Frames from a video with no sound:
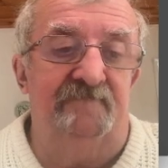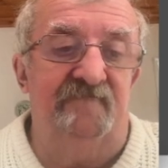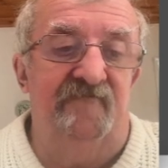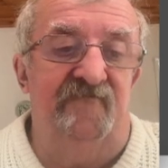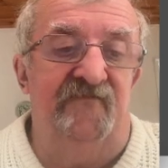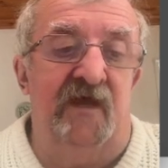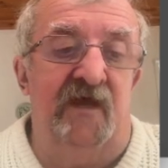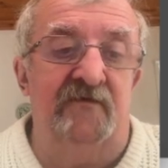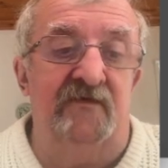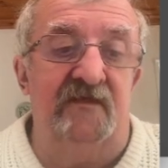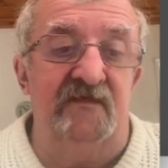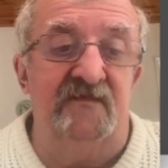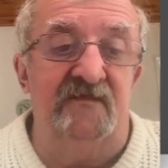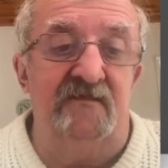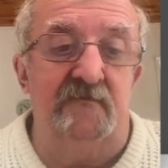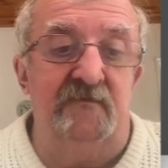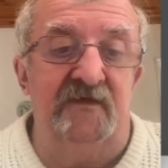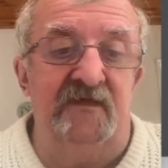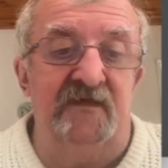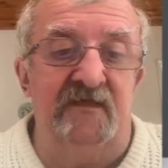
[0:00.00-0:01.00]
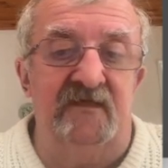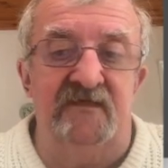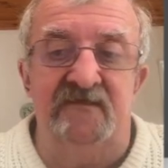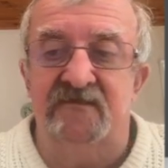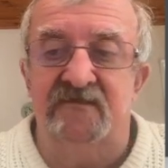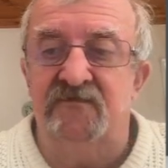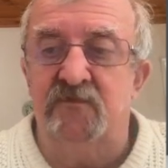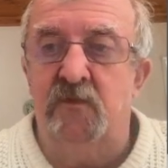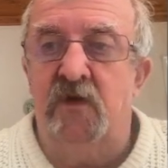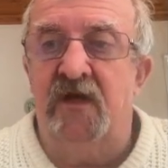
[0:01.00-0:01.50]
Found this to be the
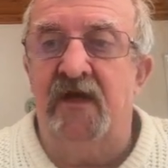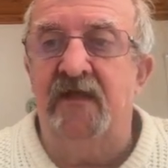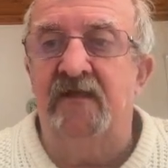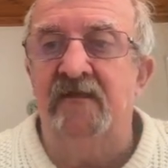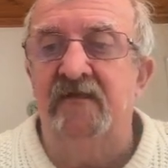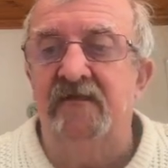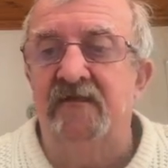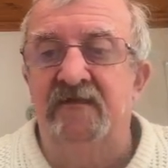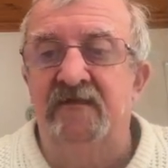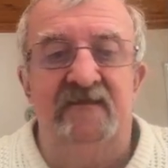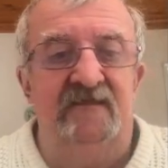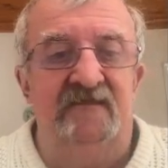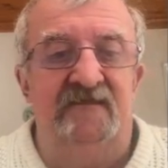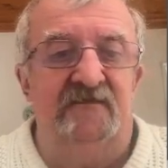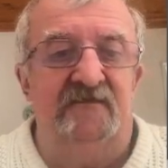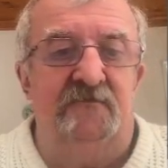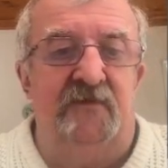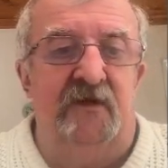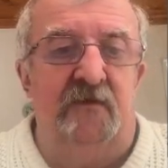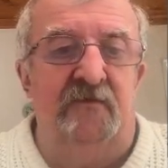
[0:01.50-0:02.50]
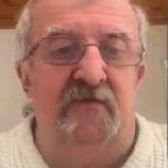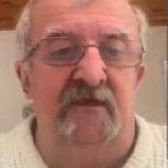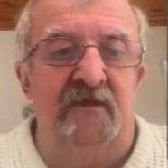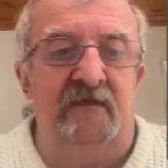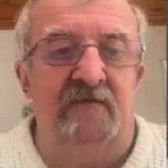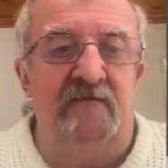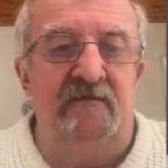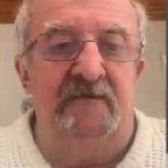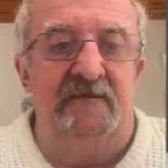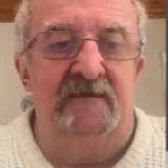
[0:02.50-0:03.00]
easiest way. This is
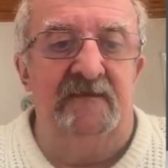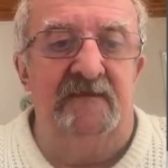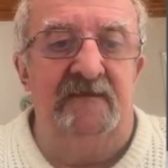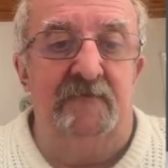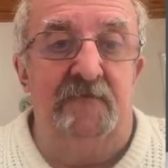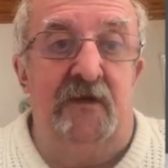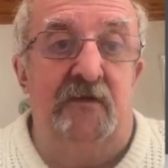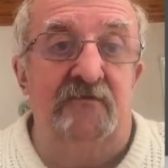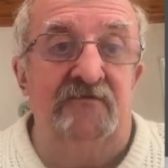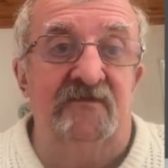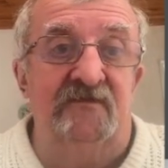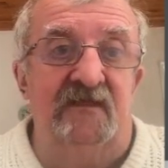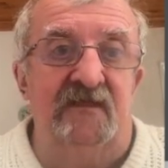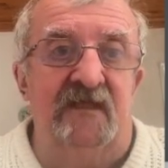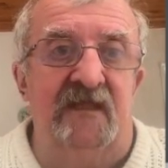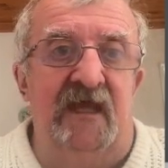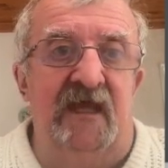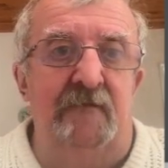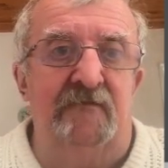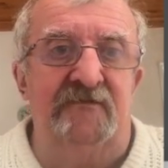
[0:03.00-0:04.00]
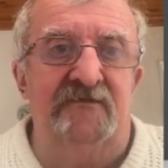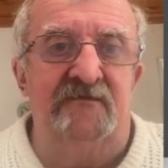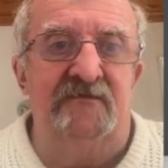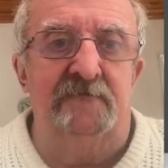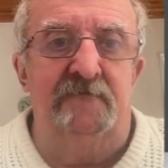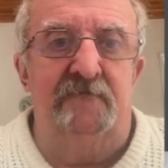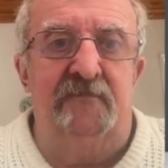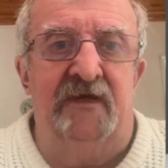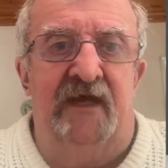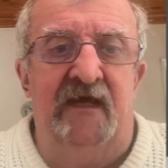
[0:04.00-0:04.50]
probably the most
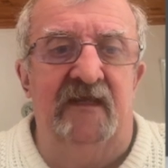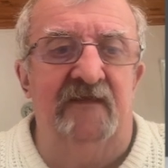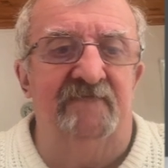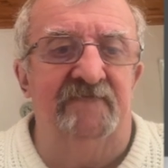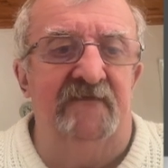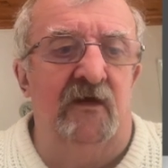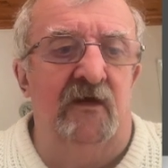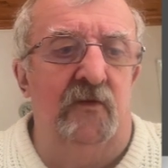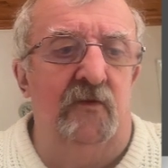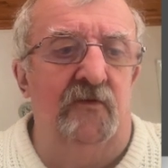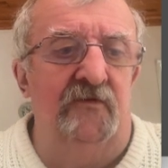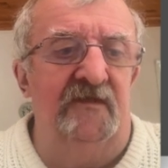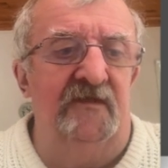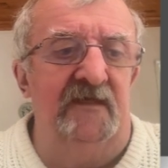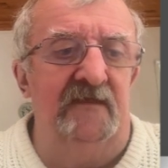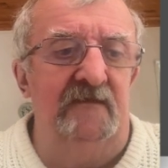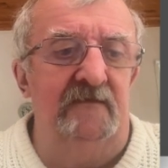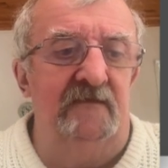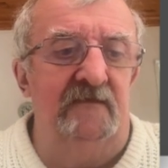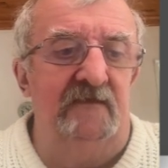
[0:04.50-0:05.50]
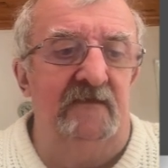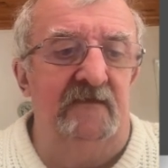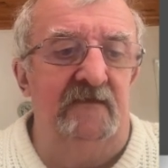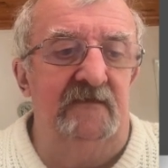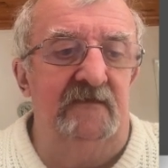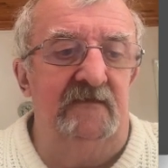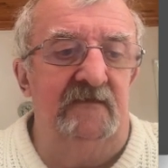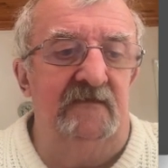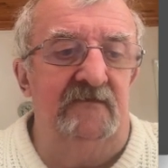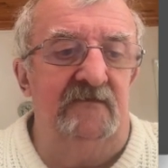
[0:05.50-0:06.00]
laborsome part of the whole deal.
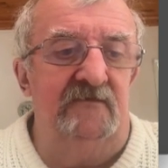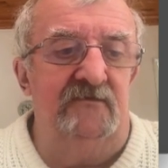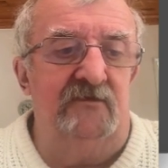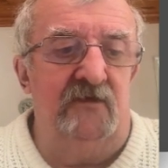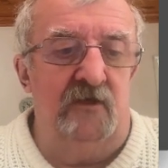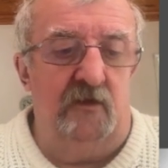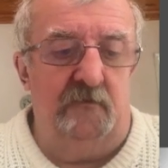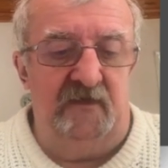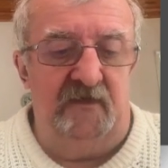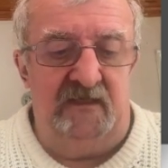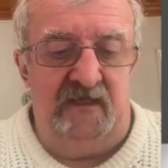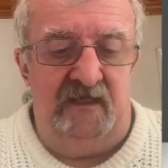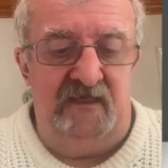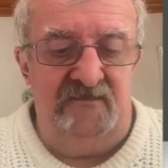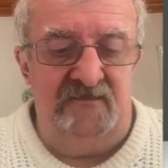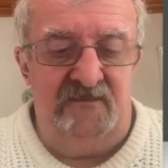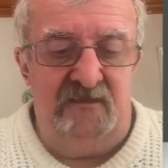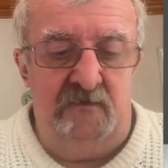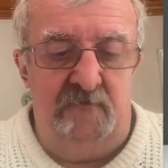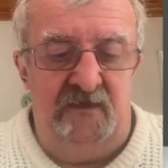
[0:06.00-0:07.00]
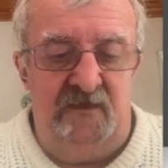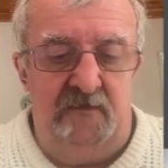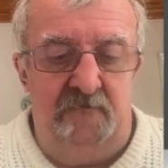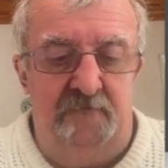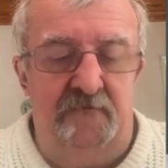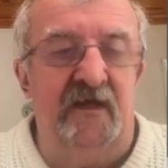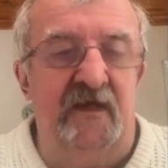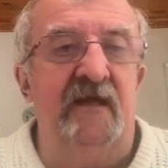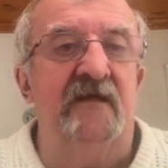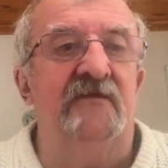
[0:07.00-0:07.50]
So just copy the
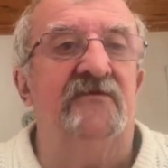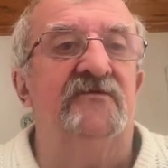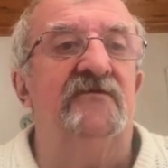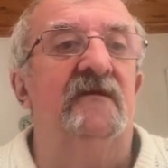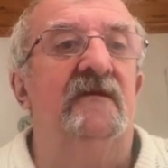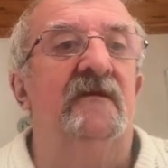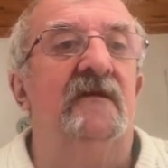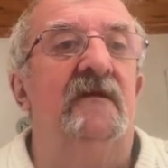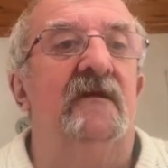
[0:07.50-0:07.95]
HTML page.